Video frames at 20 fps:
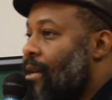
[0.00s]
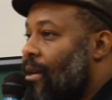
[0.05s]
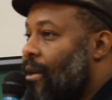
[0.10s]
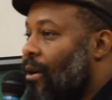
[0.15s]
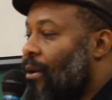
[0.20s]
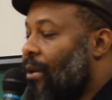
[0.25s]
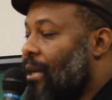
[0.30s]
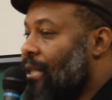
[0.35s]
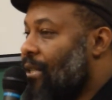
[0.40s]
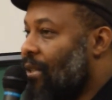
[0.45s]

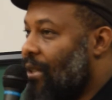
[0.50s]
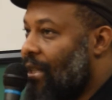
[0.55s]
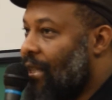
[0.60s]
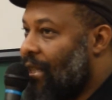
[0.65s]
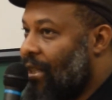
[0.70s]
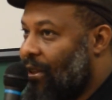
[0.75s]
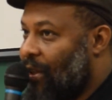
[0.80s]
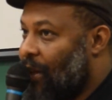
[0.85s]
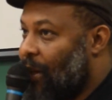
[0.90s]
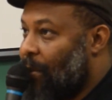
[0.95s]
Okay, so then
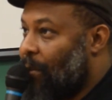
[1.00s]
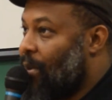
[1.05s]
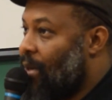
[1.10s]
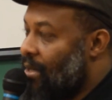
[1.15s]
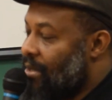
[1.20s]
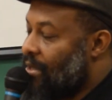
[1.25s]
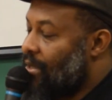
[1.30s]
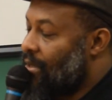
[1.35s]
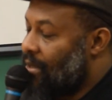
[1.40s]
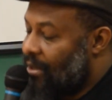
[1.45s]
the third
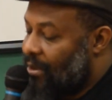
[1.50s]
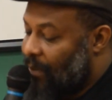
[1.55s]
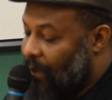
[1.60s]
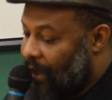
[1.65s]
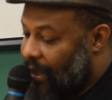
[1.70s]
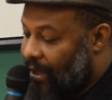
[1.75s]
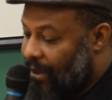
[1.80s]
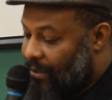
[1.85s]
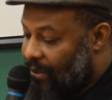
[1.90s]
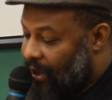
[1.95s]
part, just to
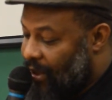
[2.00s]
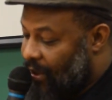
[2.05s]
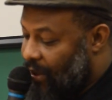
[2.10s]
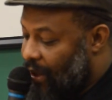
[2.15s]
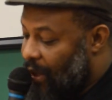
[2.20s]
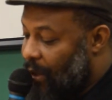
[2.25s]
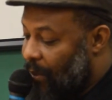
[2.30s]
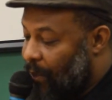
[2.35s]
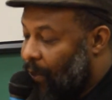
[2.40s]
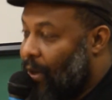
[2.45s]
speed up. The
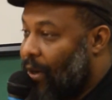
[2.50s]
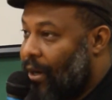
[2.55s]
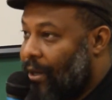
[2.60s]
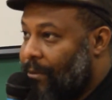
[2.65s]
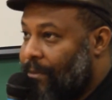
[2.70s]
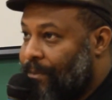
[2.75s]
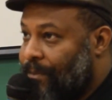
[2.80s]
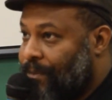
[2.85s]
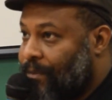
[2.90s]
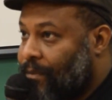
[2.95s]
third
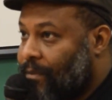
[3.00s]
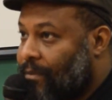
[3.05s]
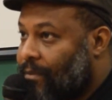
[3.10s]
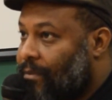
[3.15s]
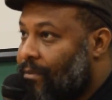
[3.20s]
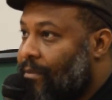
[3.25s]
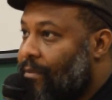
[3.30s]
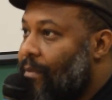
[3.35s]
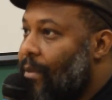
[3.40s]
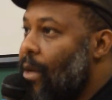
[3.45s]
part
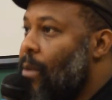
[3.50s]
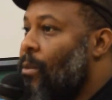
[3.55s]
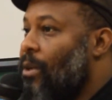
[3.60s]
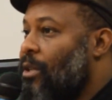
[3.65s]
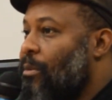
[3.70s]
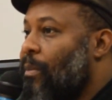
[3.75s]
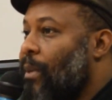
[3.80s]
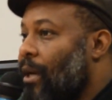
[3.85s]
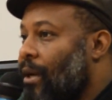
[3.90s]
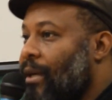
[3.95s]

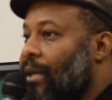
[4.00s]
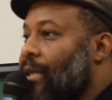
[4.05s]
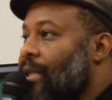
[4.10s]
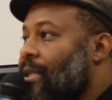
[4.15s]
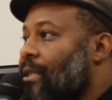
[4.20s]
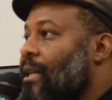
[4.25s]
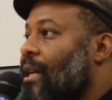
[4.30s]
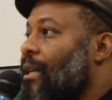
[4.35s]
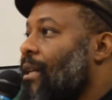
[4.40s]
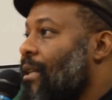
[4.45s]
was building the
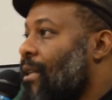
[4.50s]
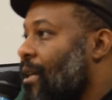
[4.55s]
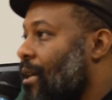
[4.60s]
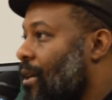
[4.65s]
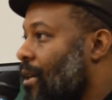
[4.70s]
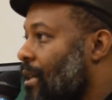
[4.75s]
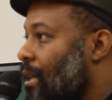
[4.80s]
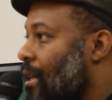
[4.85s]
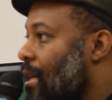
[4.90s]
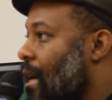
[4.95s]

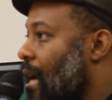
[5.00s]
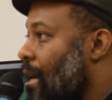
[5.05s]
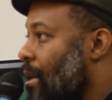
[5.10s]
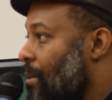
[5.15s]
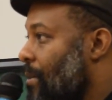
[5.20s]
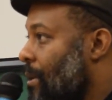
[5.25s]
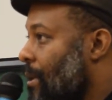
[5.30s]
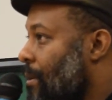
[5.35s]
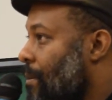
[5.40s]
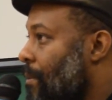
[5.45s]
solidarity
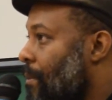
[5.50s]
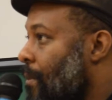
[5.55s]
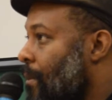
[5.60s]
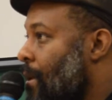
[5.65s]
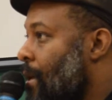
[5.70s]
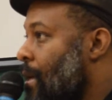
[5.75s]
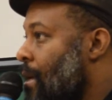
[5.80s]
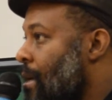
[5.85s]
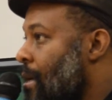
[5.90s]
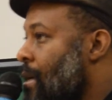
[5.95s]
economy.
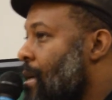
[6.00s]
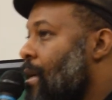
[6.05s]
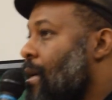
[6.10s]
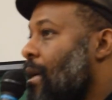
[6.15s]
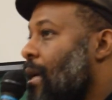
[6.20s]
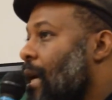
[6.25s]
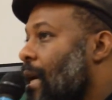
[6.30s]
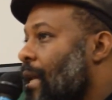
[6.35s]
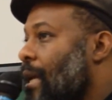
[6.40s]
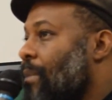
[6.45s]

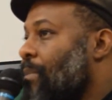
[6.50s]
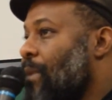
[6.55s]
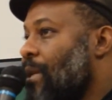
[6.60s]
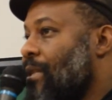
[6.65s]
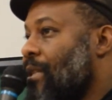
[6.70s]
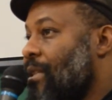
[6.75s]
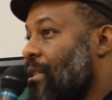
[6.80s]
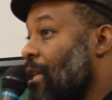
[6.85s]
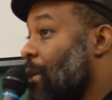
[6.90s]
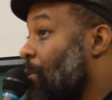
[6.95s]
And in
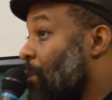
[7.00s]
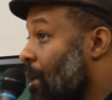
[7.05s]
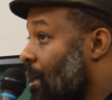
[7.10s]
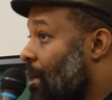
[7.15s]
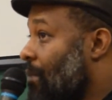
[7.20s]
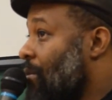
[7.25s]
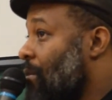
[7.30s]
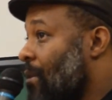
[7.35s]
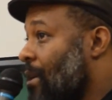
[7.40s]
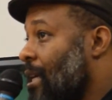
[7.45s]
Mississippi,
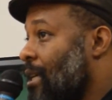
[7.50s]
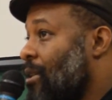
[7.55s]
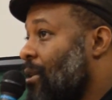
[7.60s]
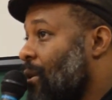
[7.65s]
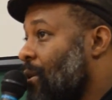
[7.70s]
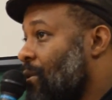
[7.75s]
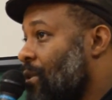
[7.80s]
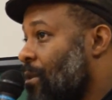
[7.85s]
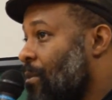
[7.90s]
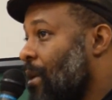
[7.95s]
given what I
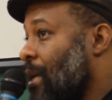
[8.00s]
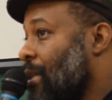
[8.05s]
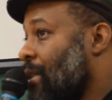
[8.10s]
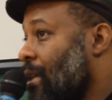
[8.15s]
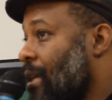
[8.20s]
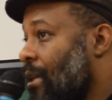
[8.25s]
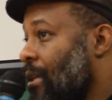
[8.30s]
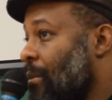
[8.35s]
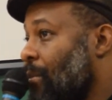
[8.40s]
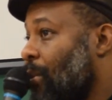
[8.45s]
told you about the
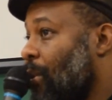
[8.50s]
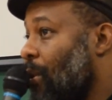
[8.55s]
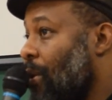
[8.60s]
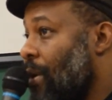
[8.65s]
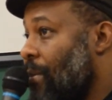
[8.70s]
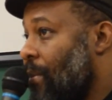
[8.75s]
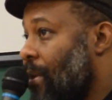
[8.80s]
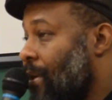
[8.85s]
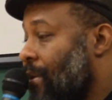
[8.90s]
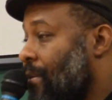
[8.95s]

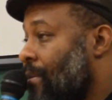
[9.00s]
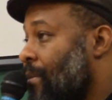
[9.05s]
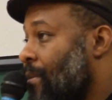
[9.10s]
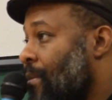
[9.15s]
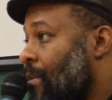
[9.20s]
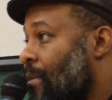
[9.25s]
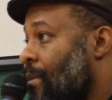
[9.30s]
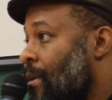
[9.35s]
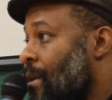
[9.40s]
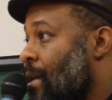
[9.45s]
unemployment,
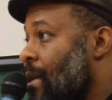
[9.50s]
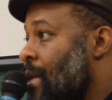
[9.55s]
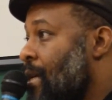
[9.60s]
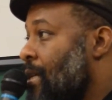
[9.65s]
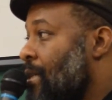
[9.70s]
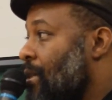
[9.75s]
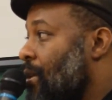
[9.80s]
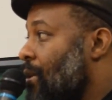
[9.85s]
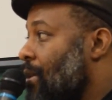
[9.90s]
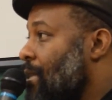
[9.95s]

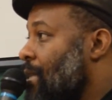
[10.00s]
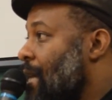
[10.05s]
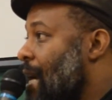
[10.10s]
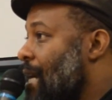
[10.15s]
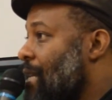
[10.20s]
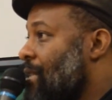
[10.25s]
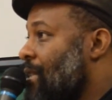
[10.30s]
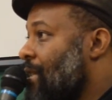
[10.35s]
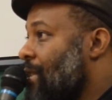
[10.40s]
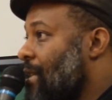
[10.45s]
so it's
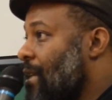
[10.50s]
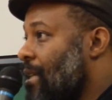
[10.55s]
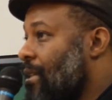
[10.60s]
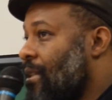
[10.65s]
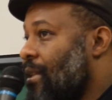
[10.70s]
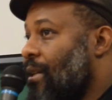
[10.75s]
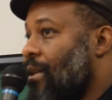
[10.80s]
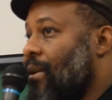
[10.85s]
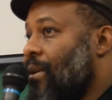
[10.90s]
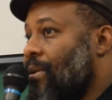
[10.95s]
not just that
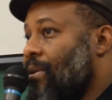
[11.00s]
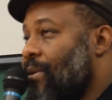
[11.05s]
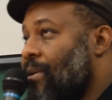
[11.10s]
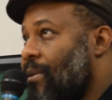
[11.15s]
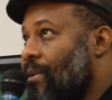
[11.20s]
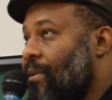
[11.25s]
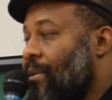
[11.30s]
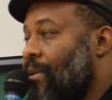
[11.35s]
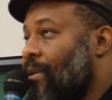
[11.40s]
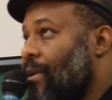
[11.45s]

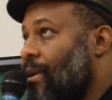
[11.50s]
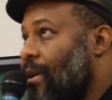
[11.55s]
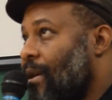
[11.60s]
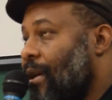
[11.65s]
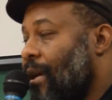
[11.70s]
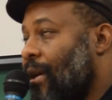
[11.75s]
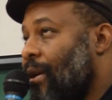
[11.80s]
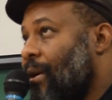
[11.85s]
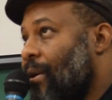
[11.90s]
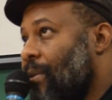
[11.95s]
there's,
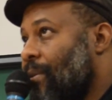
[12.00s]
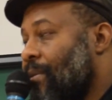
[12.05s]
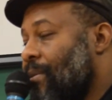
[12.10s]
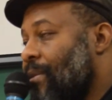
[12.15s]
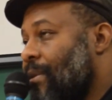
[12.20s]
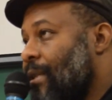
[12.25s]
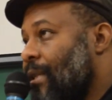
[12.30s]
you know,